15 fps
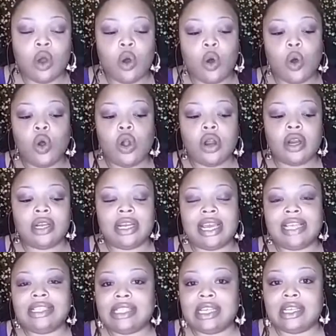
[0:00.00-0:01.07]
or
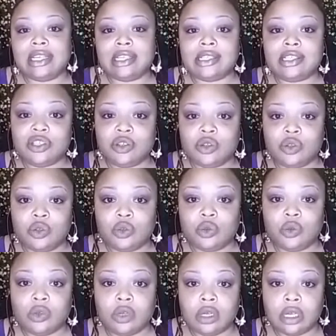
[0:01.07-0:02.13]
they send it
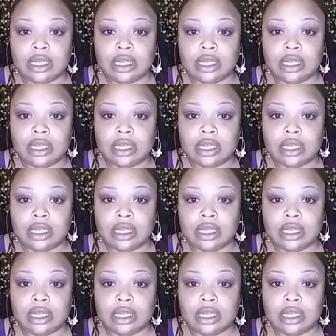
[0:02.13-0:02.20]
to